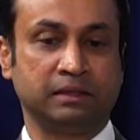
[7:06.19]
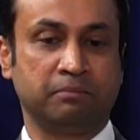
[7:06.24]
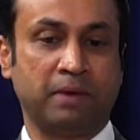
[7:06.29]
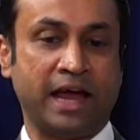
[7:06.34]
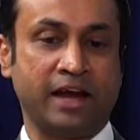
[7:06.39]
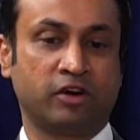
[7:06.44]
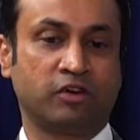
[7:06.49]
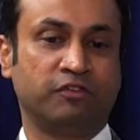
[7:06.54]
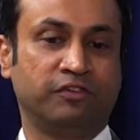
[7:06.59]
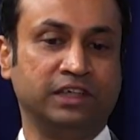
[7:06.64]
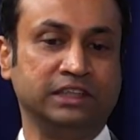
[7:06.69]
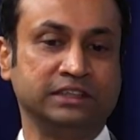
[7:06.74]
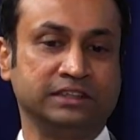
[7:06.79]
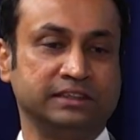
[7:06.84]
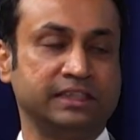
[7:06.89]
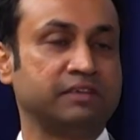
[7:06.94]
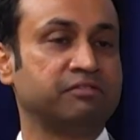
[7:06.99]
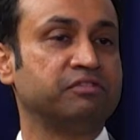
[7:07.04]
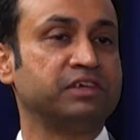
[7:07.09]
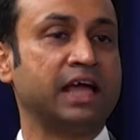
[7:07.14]
micro version
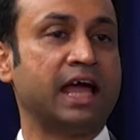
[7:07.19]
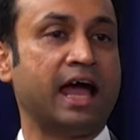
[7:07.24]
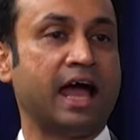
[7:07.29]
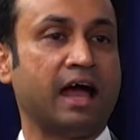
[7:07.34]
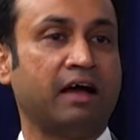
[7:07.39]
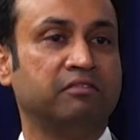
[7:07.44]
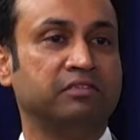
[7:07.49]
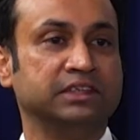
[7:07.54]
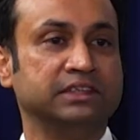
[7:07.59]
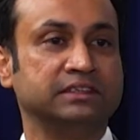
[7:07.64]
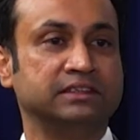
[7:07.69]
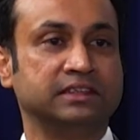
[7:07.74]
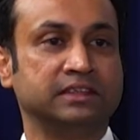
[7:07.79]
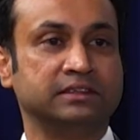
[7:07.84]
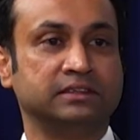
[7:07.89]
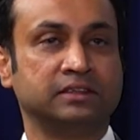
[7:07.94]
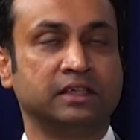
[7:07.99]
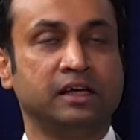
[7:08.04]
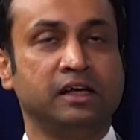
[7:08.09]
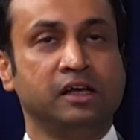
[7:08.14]
that we have
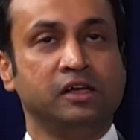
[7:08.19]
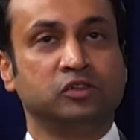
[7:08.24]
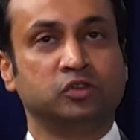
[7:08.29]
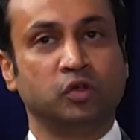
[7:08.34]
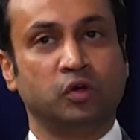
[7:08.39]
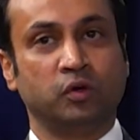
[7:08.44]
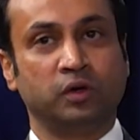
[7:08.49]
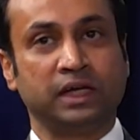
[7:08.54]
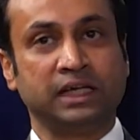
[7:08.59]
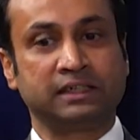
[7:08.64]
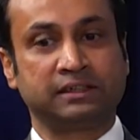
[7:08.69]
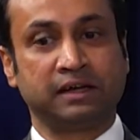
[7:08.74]
is so